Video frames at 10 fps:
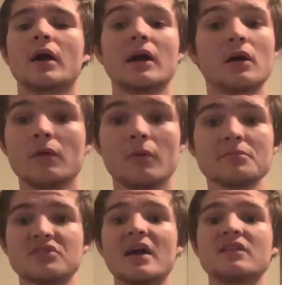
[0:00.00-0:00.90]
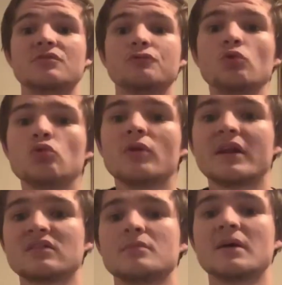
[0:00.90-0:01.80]
And I'm saying this, full
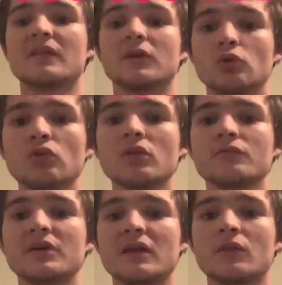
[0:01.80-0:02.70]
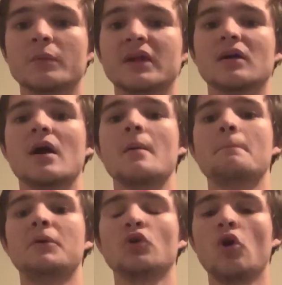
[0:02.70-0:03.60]
credit to Manly. Good on them for getting the win.
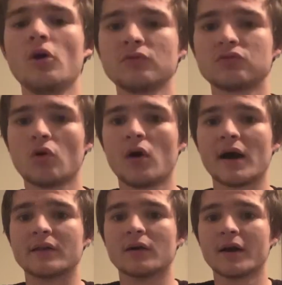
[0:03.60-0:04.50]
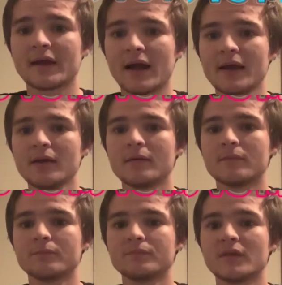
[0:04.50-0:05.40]
But offside, okay?
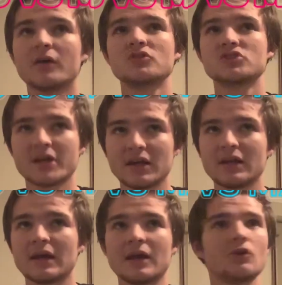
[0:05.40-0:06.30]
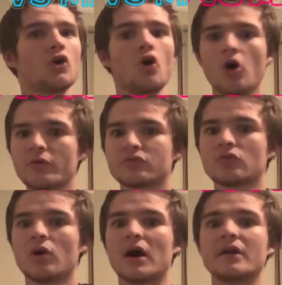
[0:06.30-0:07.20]
Check it again,
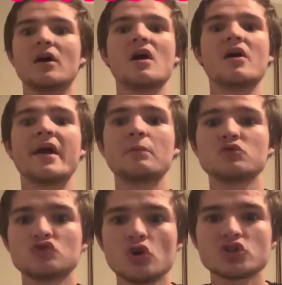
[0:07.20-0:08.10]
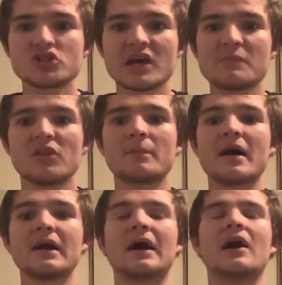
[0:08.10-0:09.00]
offside. It was not checked by the
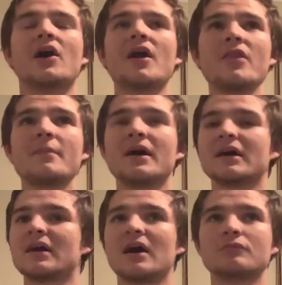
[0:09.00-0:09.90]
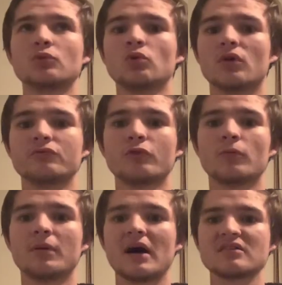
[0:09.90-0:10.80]
bunker. I know the bunker can't rule on
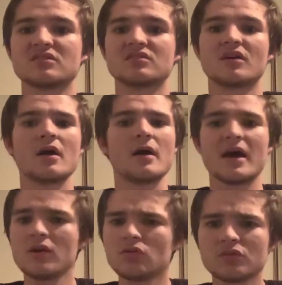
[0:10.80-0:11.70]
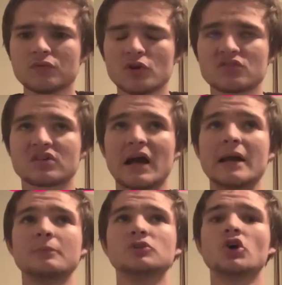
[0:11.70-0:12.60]
four passes. Eels have lost
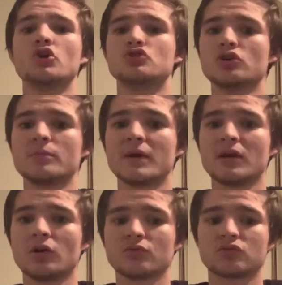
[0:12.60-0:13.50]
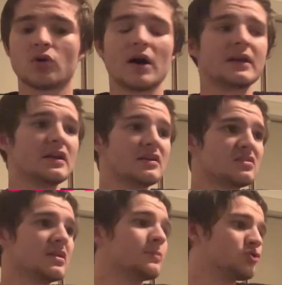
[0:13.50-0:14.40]
game due to being offside,
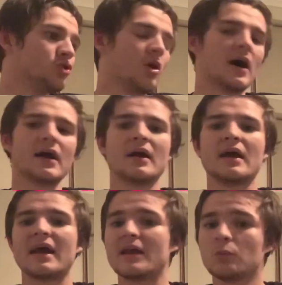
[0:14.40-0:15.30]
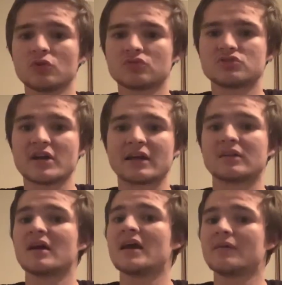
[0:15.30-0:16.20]
intercept try, and it wasn't checked.
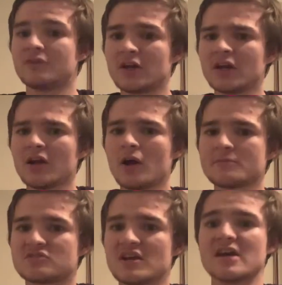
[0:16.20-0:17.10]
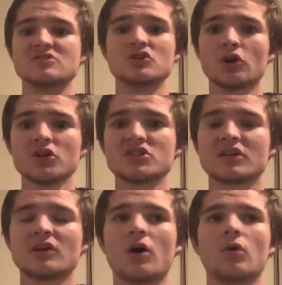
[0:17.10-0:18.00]
If you're going to go upstairs, you've got to
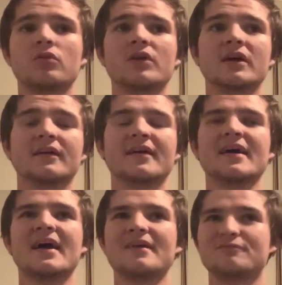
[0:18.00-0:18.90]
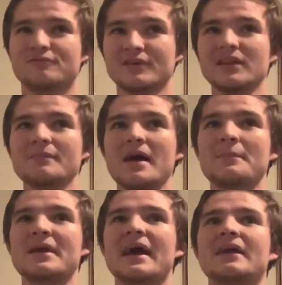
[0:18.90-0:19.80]
check the whole thing. It really made
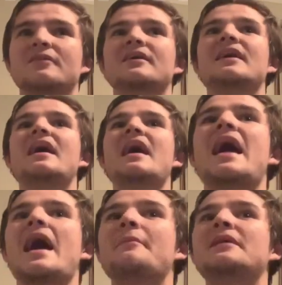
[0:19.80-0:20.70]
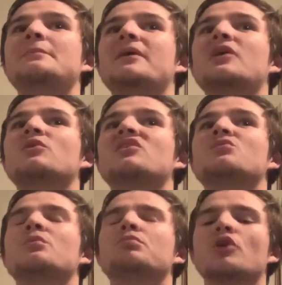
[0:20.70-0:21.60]
me angry how many penalties
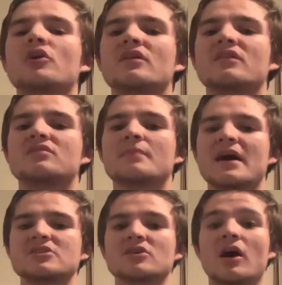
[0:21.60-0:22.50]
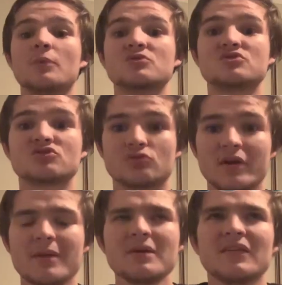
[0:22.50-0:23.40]
were blown in this match. I was
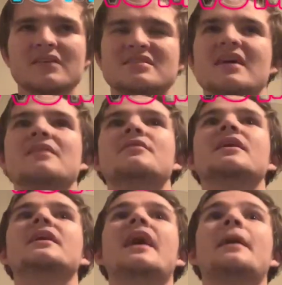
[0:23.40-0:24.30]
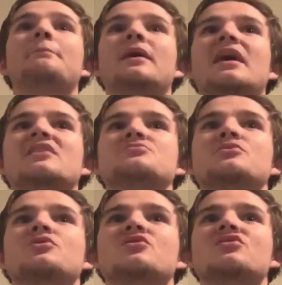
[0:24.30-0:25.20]
screaming at the TV at parts
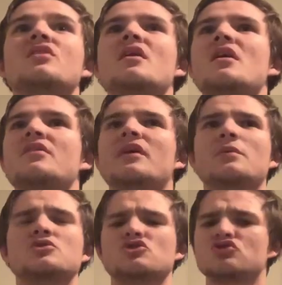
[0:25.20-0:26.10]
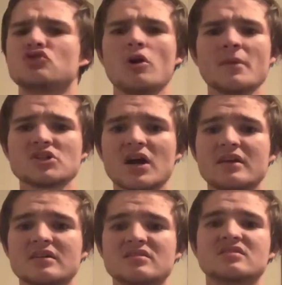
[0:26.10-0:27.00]
because there were just so much
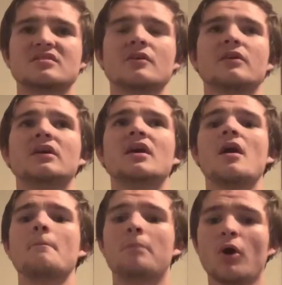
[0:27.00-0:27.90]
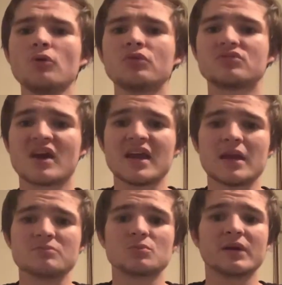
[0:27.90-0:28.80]
unnecessary. Both
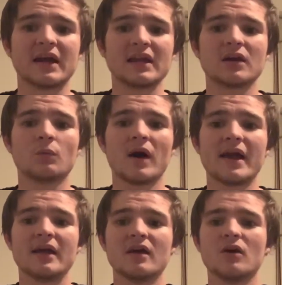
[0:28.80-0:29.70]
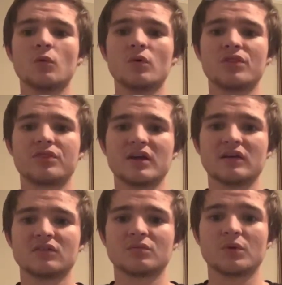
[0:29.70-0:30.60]
teams were getting away with
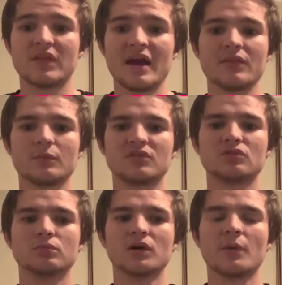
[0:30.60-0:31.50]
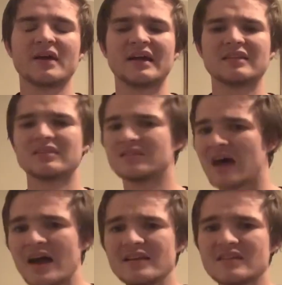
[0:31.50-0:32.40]
things without the whistle blowing, and
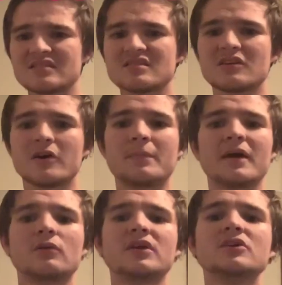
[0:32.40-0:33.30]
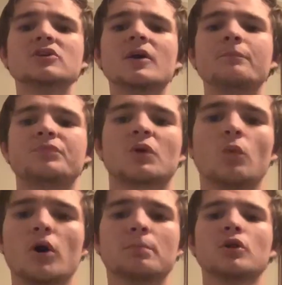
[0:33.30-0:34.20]
unnecessary penalties
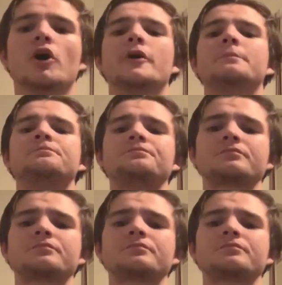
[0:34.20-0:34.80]
were blown,